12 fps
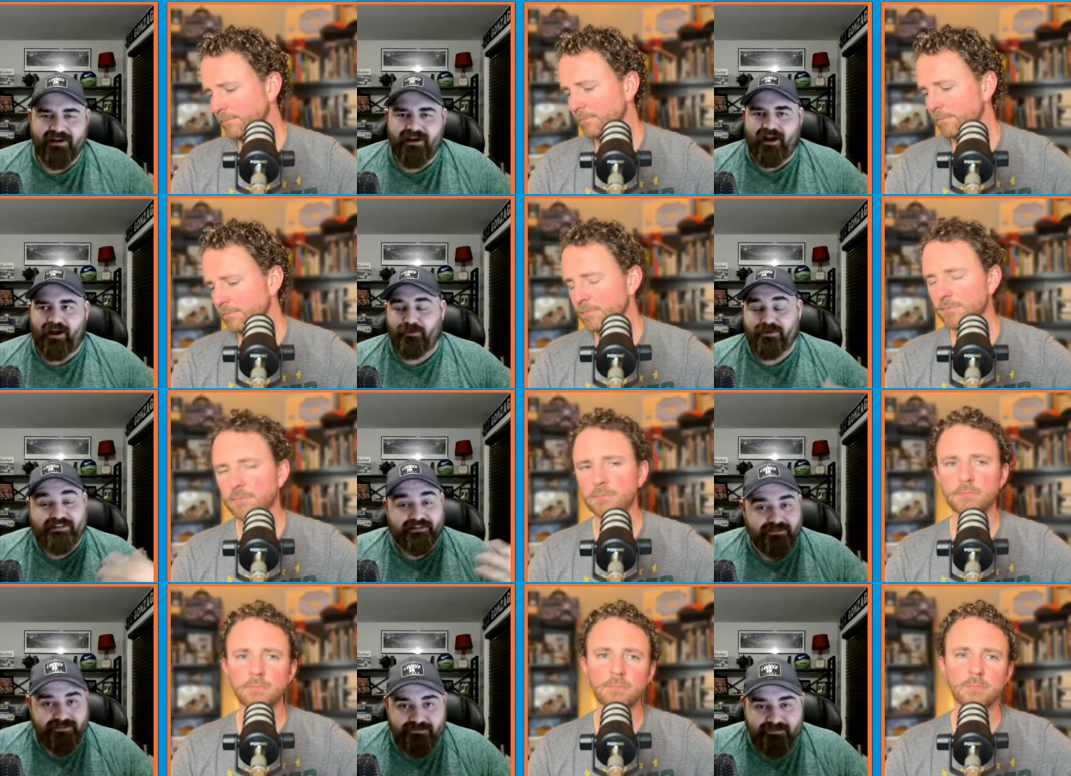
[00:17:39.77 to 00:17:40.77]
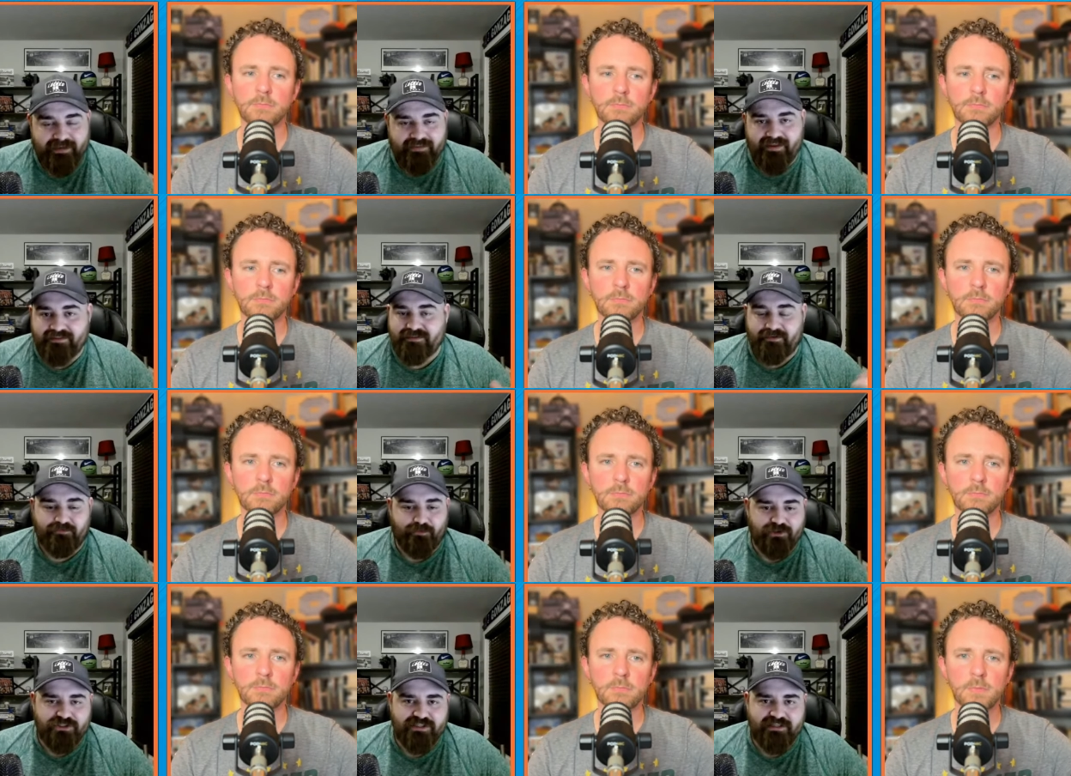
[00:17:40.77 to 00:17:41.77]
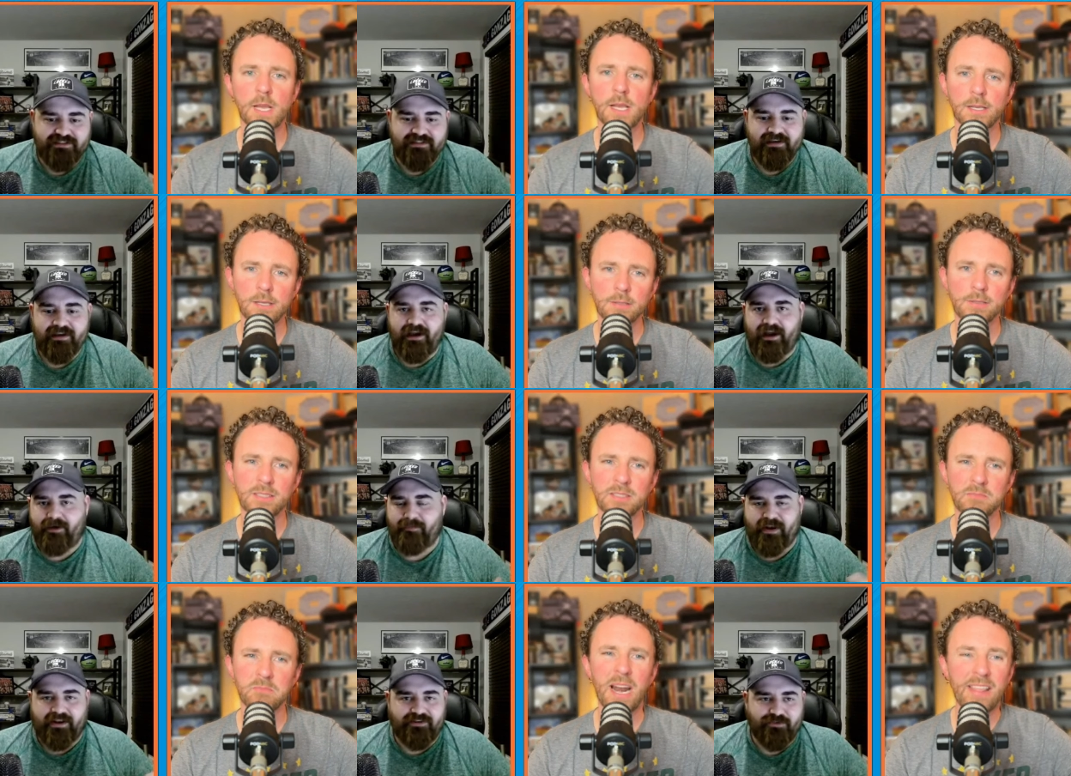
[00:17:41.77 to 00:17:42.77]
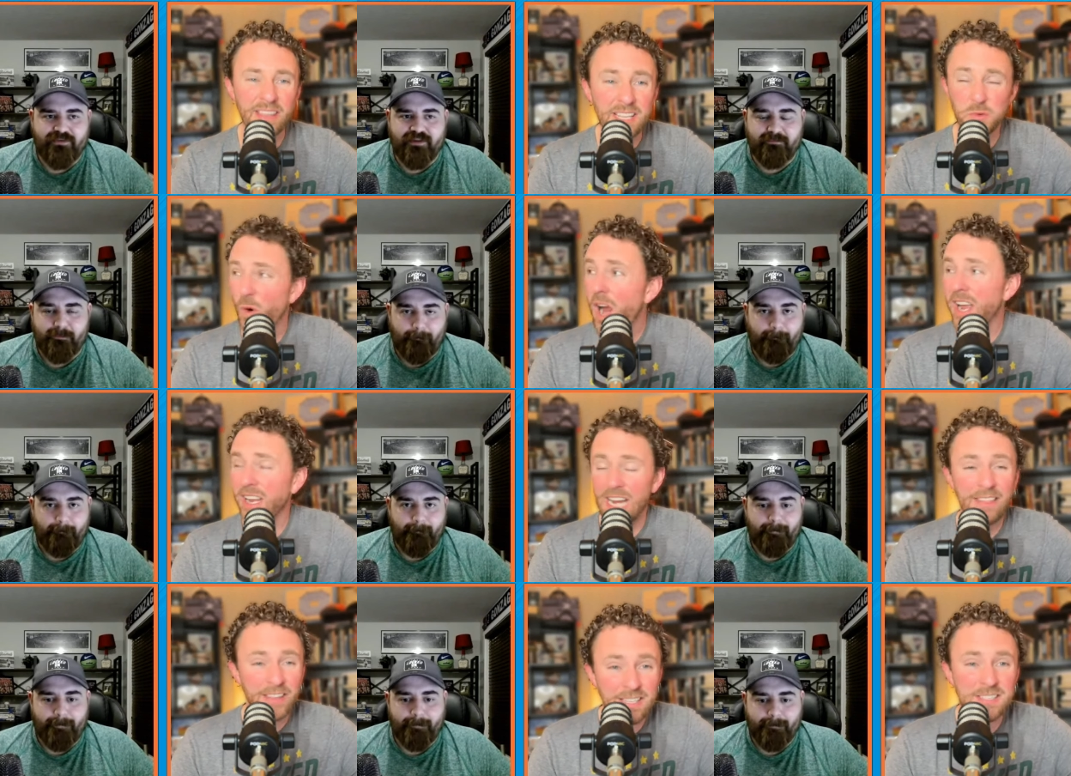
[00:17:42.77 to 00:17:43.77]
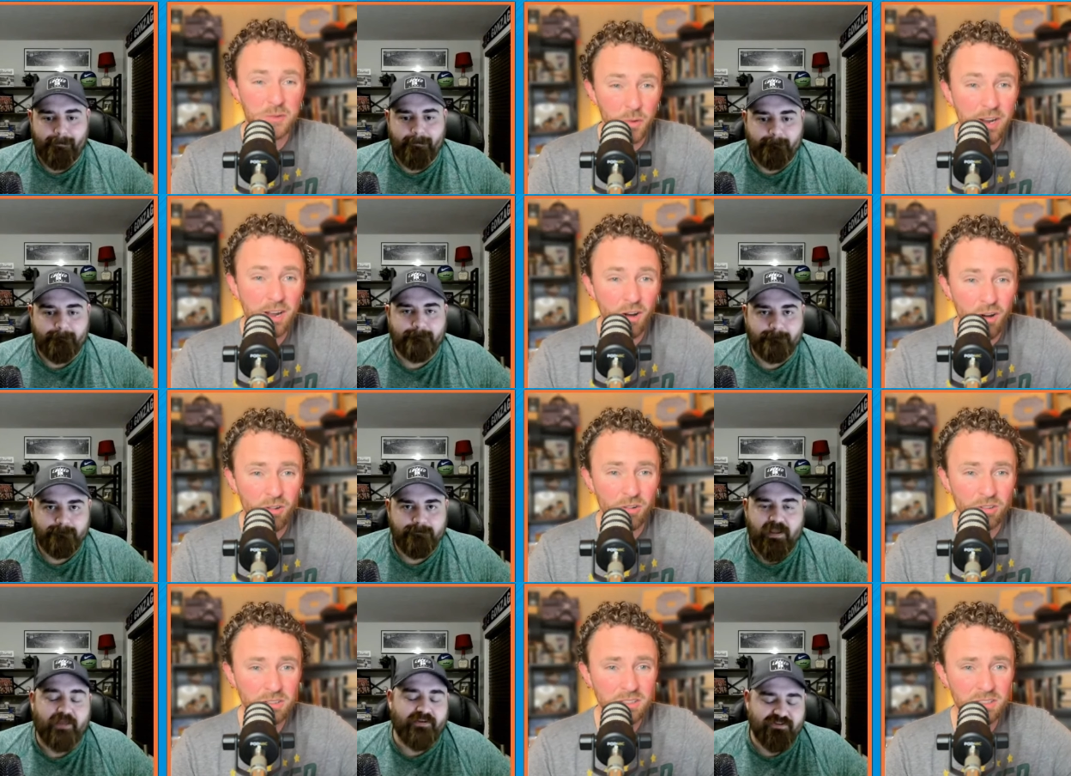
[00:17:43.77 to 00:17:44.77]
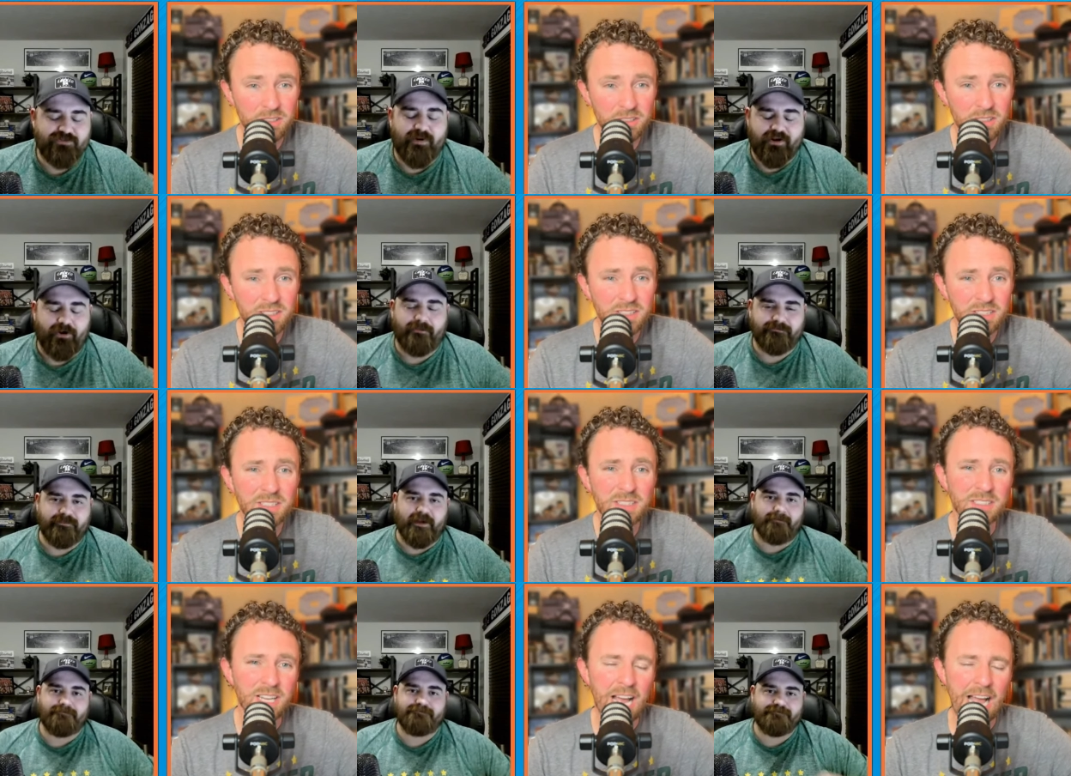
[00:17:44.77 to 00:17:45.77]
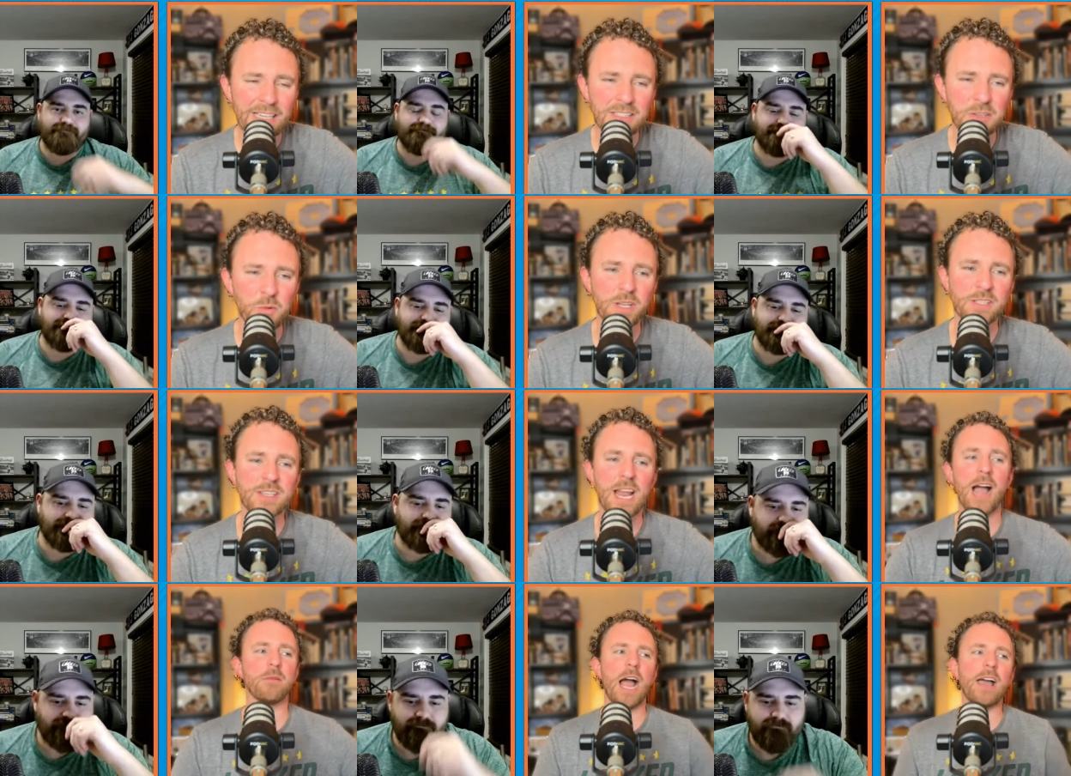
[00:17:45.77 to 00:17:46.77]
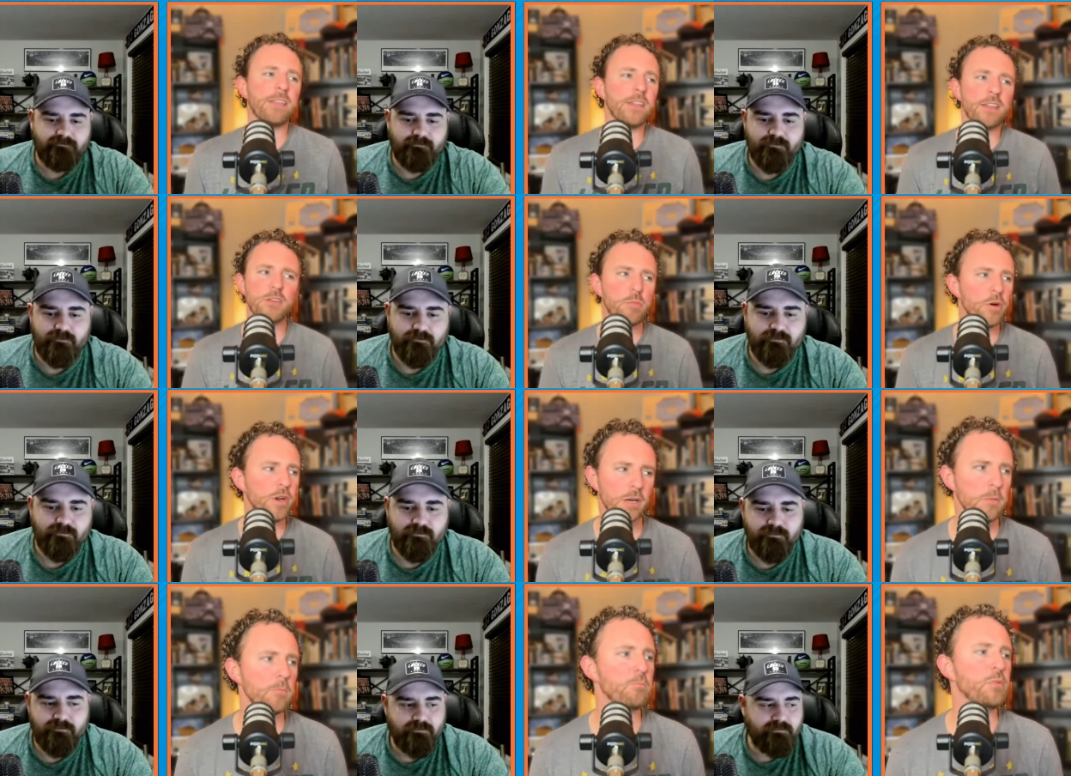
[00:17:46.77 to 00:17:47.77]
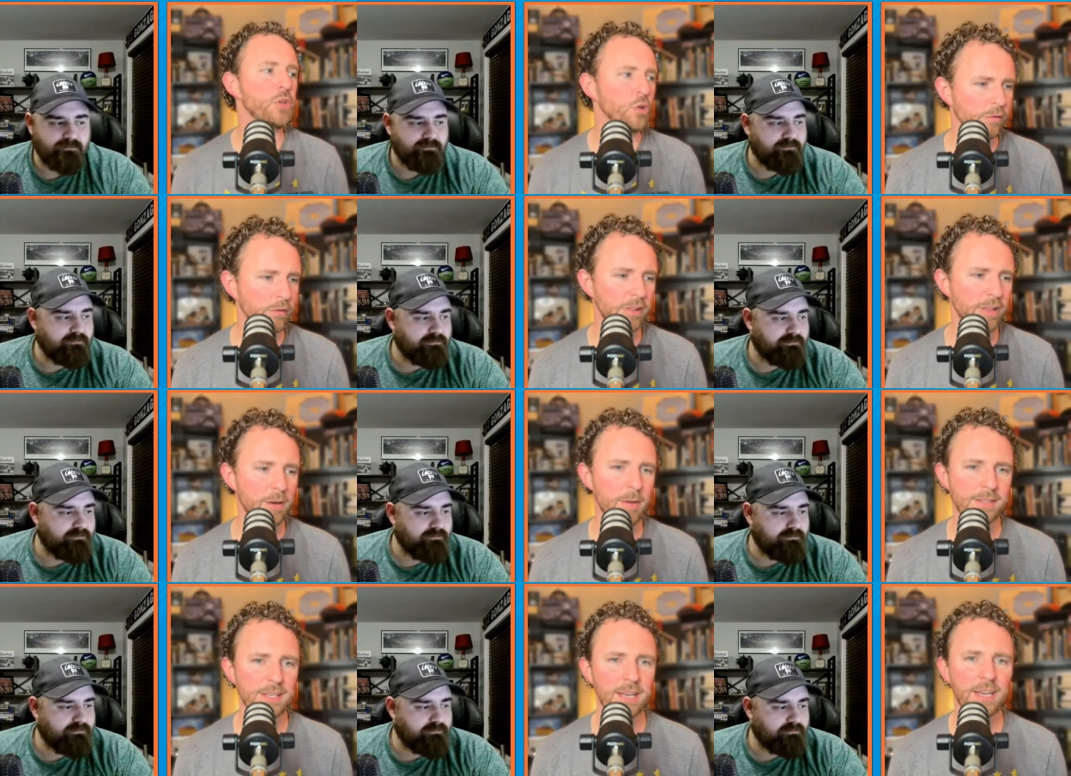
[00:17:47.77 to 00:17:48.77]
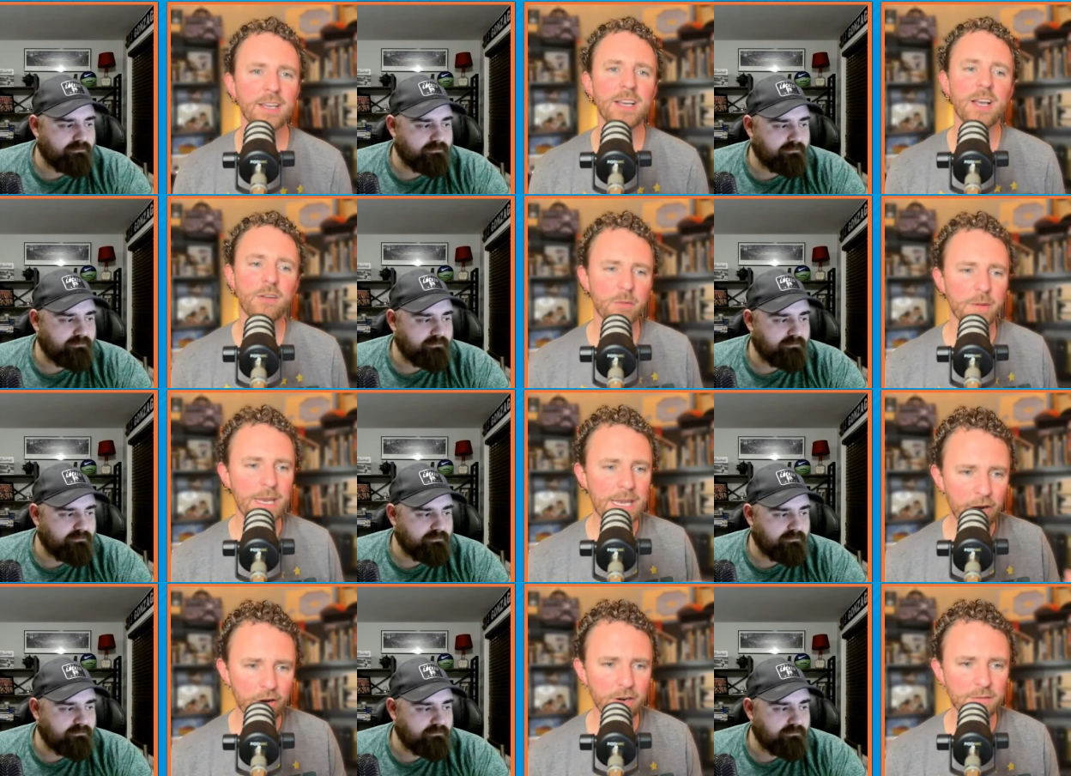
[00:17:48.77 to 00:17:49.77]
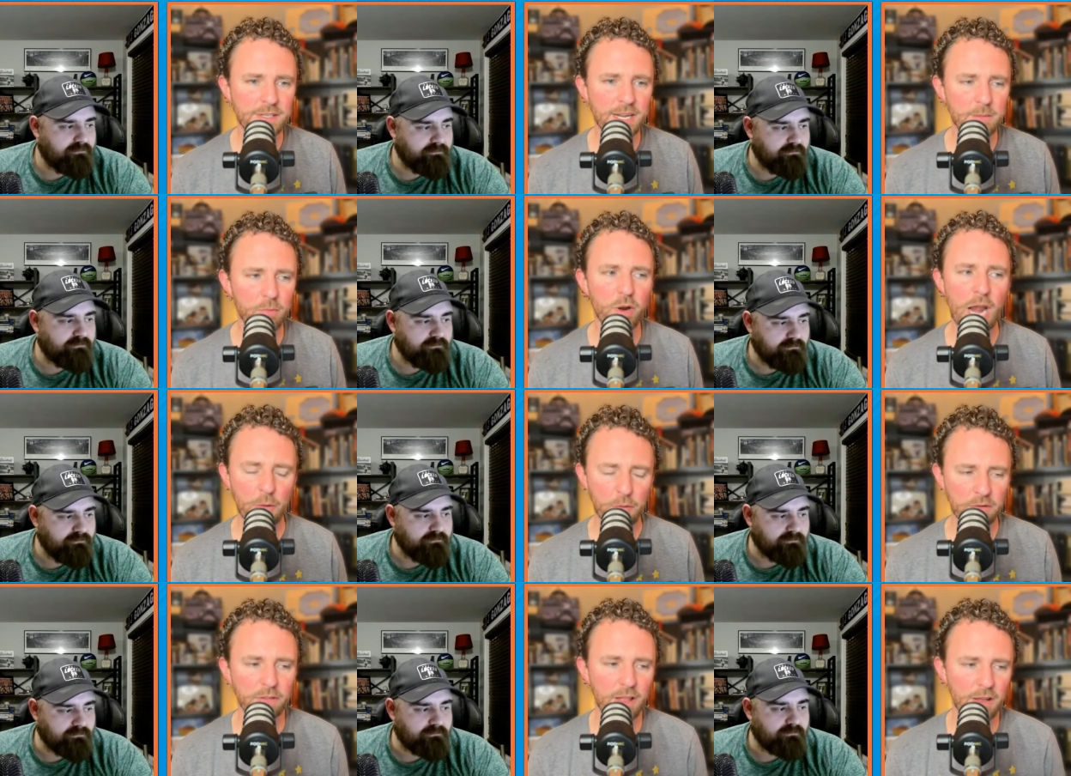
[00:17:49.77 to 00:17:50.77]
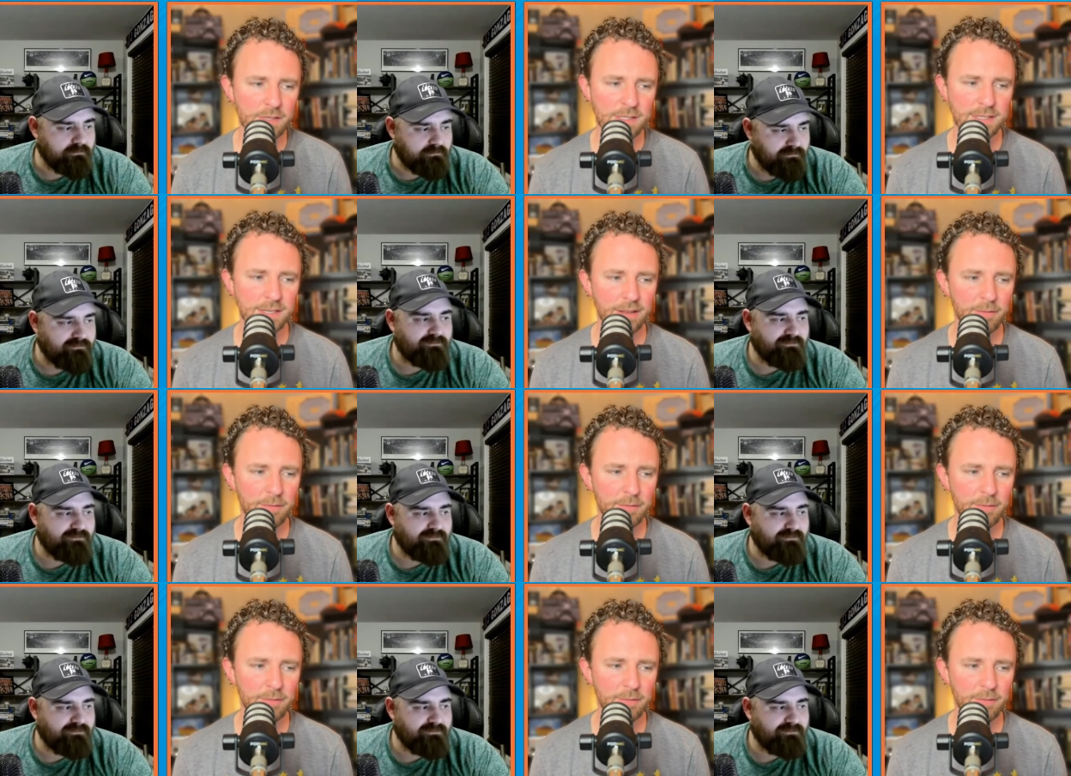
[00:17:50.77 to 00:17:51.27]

Speaker 1: Uh, we didn't, and that's unfortunate. Uh, but, but I, I, think it's think, right. I think it's the right call. I think it's the right call.
Speaker 2: Yeah. I, which I I think you put it beautifully there by saying from a narrative standpoint, I would have loved to see them